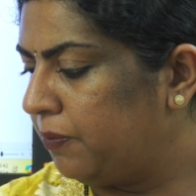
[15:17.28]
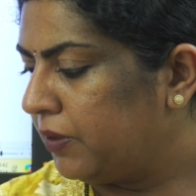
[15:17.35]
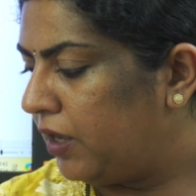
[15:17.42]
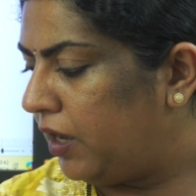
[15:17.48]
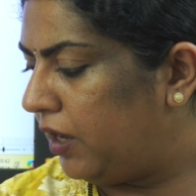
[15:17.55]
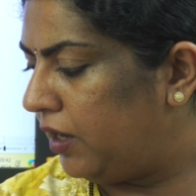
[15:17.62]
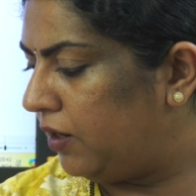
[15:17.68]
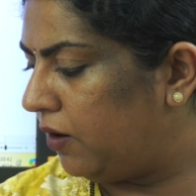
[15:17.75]

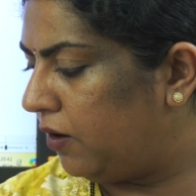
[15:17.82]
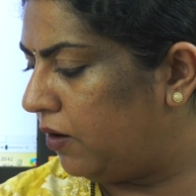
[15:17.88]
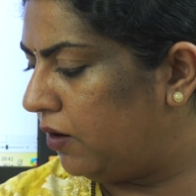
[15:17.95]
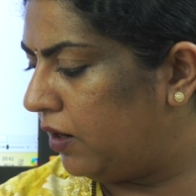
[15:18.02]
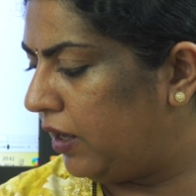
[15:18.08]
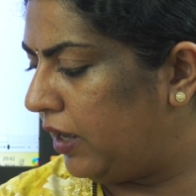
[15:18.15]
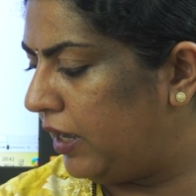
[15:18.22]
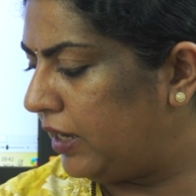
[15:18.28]
and
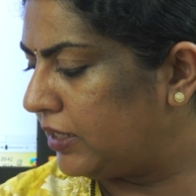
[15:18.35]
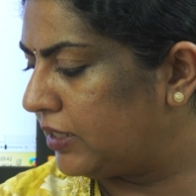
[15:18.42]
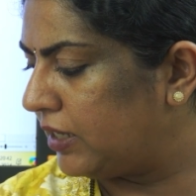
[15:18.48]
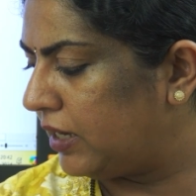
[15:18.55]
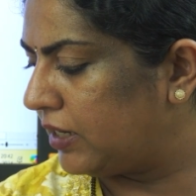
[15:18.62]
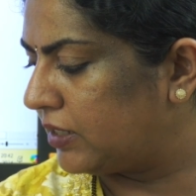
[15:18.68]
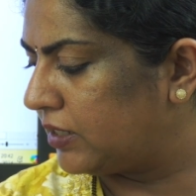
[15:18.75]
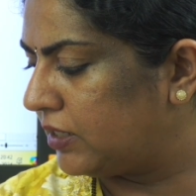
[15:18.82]
on
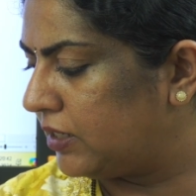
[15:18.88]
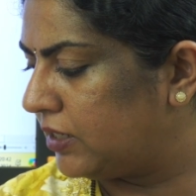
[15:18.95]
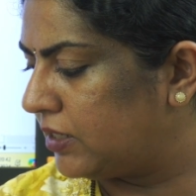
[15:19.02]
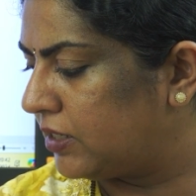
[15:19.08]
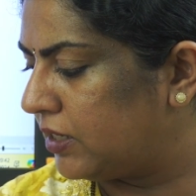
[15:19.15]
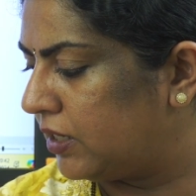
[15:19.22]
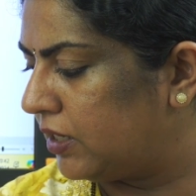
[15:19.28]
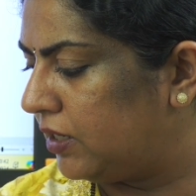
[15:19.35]

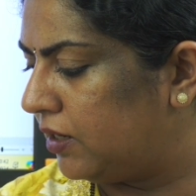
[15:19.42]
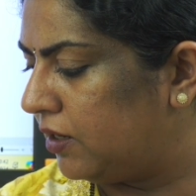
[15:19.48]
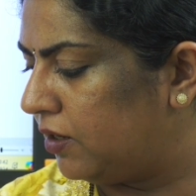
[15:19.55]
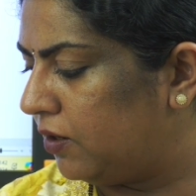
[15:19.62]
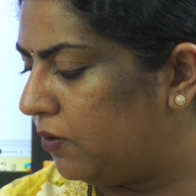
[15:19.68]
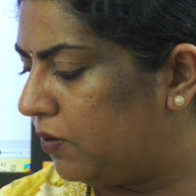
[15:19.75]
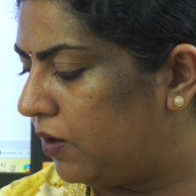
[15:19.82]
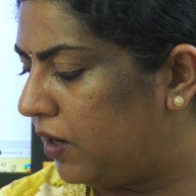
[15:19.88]
x-axis here
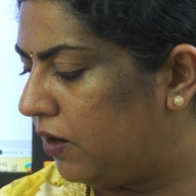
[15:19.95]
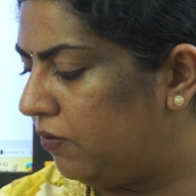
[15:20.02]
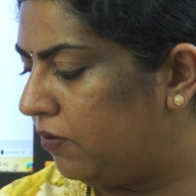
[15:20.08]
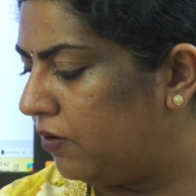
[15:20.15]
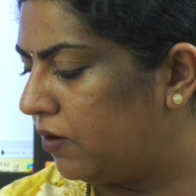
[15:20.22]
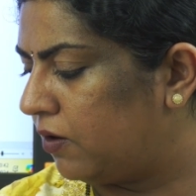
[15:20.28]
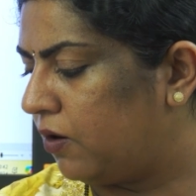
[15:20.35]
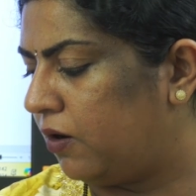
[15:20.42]
you
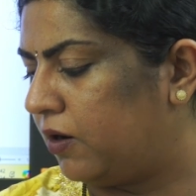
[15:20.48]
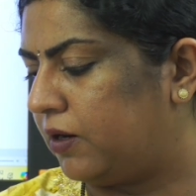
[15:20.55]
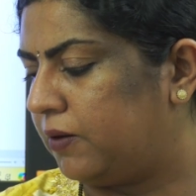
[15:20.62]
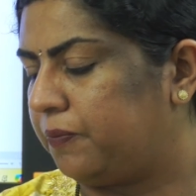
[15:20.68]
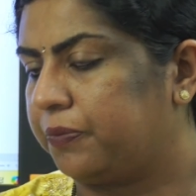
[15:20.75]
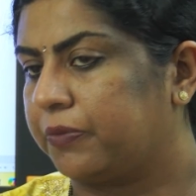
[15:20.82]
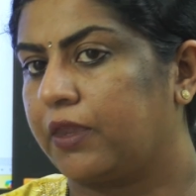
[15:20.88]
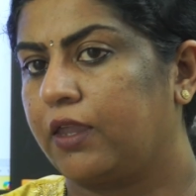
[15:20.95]
have corn.
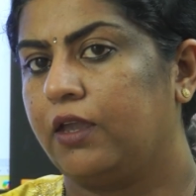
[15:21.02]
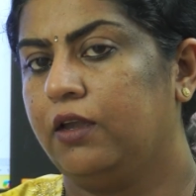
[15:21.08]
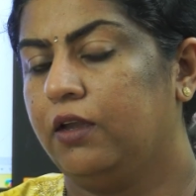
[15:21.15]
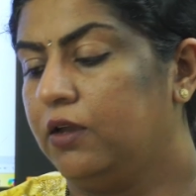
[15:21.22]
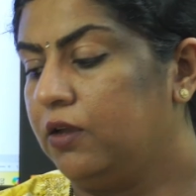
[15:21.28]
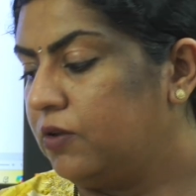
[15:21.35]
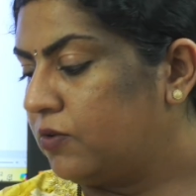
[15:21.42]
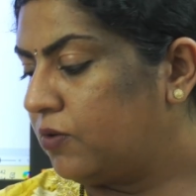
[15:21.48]

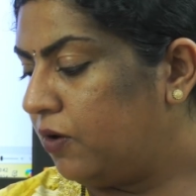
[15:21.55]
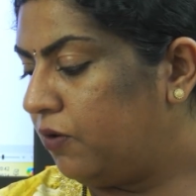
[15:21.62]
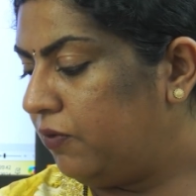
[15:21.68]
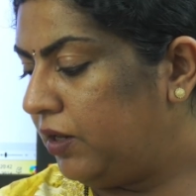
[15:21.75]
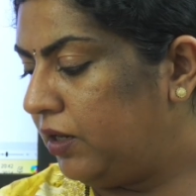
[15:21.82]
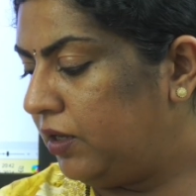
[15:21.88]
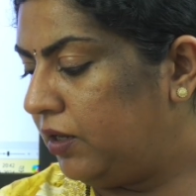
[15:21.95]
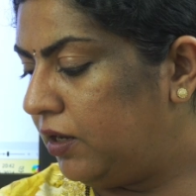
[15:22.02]
So
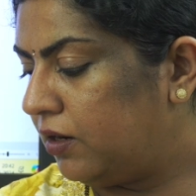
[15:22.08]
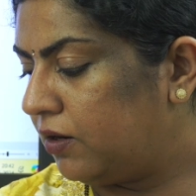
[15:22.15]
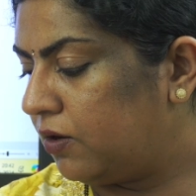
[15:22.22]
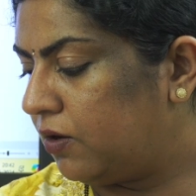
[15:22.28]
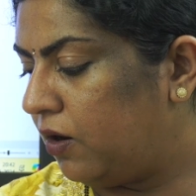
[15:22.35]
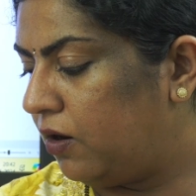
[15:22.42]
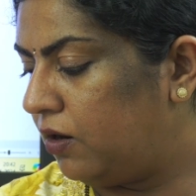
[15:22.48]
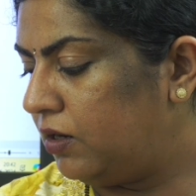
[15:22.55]
when here
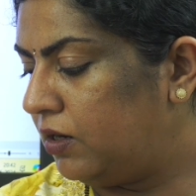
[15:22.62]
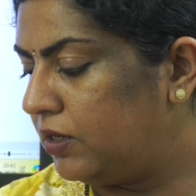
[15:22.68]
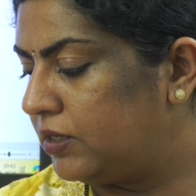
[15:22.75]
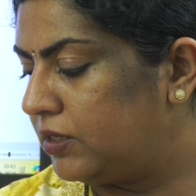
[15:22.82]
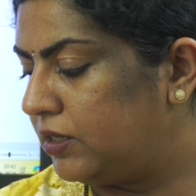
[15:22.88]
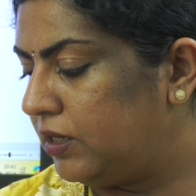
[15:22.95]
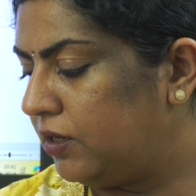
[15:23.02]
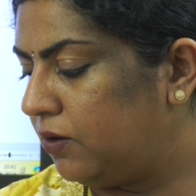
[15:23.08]
corn
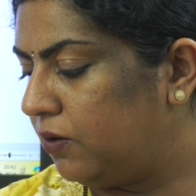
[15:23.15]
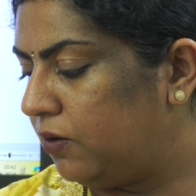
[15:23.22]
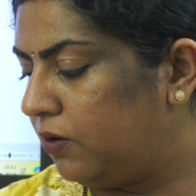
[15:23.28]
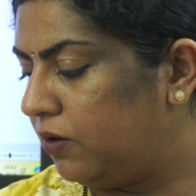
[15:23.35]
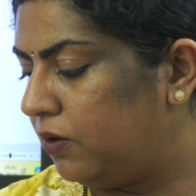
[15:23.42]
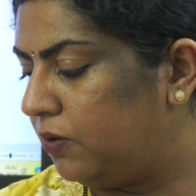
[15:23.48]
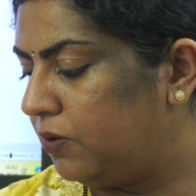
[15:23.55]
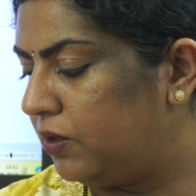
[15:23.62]

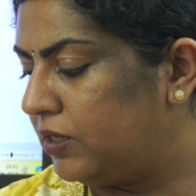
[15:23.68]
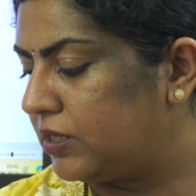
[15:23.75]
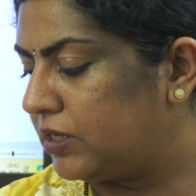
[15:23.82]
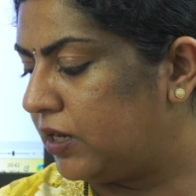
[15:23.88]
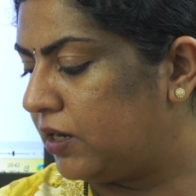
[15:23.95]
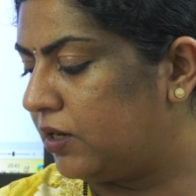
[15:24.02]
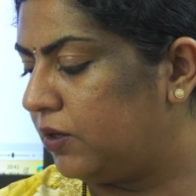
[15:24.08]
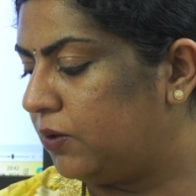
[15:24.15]
0 units
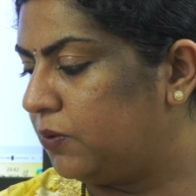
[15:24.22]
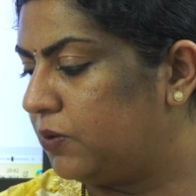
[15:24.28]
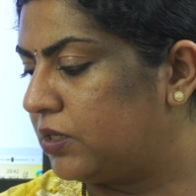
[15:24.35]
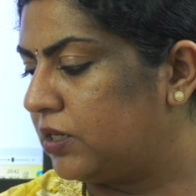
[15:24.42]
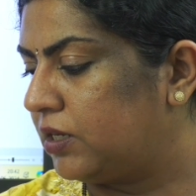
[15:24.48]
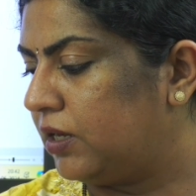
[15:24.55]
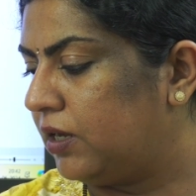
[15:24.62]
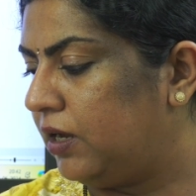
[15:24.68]
are
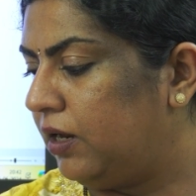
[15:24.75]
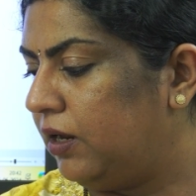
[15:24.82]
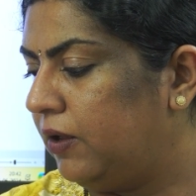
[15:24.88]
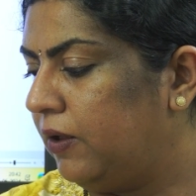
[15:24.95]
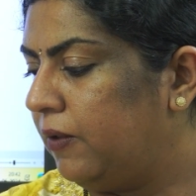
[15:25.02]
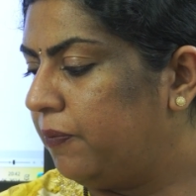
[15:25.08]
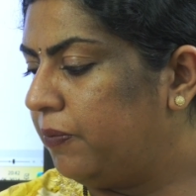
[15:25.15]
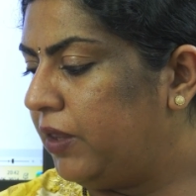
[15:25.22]
used
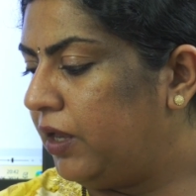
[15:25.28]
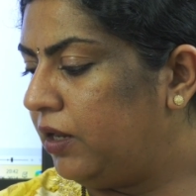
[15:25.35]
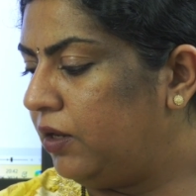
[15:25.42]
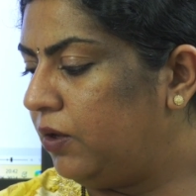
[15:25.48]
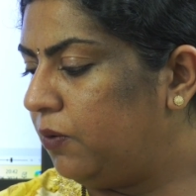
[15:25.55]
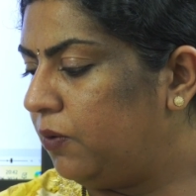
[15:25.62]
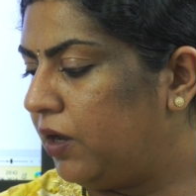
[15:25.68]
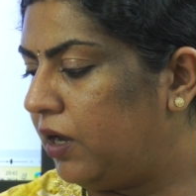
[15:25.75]
here,
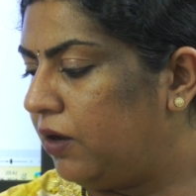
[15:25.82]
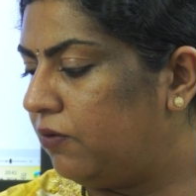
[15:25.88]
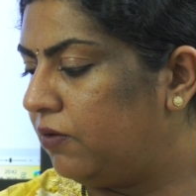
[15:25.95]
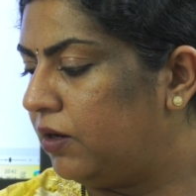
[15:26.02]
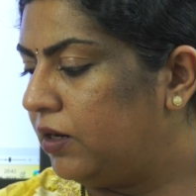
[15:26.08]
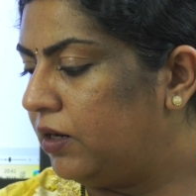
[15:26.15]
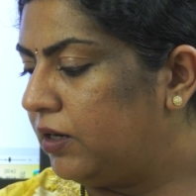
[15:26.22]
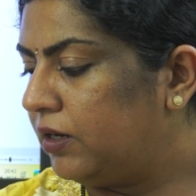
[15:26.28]
then you
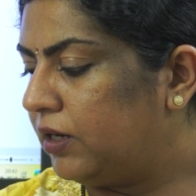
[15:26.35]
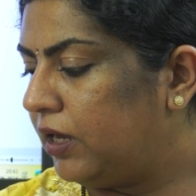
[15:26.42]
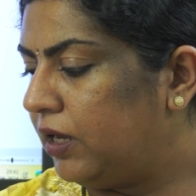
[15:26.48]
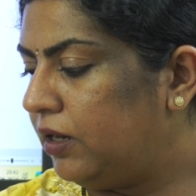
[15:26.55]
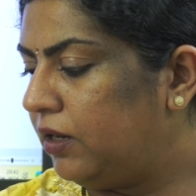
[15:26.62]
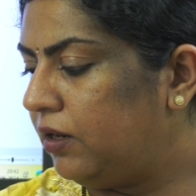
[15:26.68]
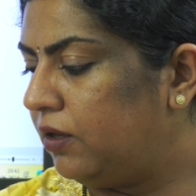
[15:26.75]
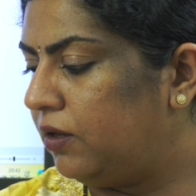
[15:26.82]
have
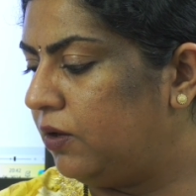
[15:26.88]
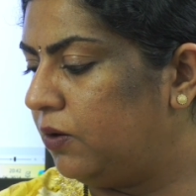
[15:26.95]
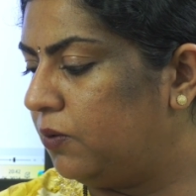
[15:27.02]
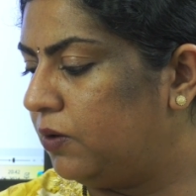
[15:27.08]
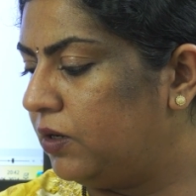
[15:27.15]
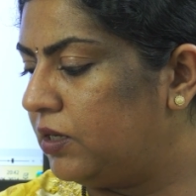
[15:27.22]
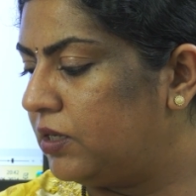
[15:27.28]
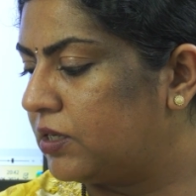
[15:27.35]
10
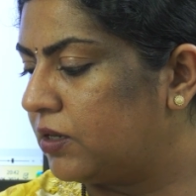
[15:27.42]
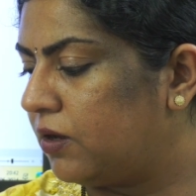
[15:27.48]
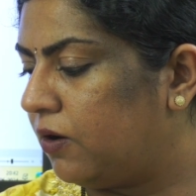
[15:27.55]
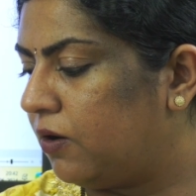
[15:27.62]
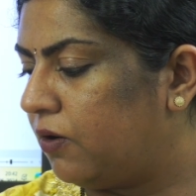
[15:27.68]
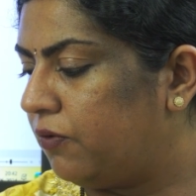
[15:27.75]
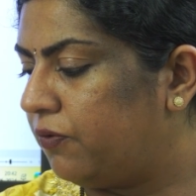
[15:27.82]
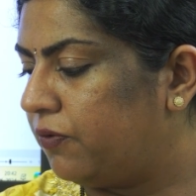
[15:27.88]
units
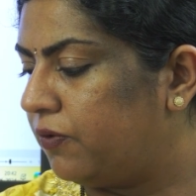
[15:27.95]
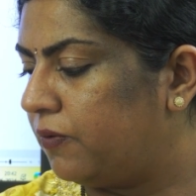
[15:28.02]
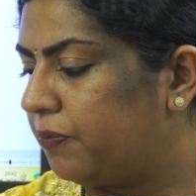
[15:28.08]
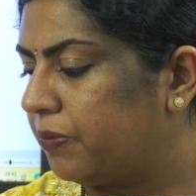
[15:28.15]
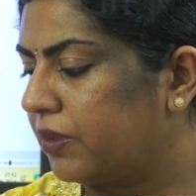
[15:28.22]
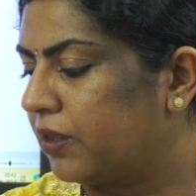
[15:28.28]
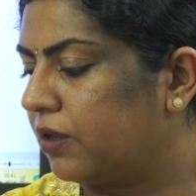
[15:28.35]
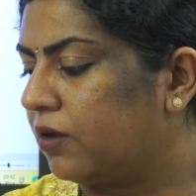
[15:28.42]
of
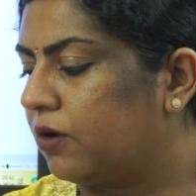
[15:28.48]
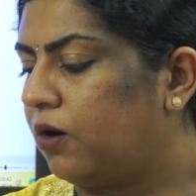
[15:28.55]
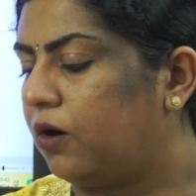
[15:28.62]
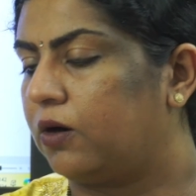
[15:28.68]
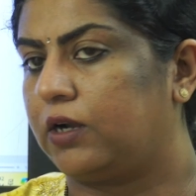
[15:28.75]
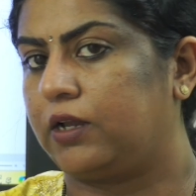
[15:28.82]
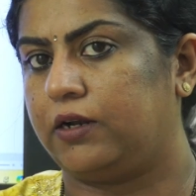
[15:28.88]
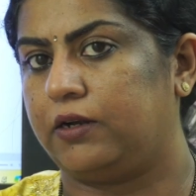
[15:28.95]

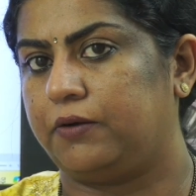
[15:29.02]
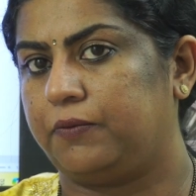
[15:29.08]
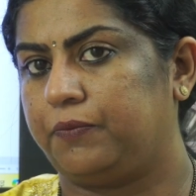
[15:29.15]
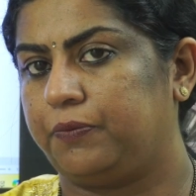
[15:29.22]
cotton.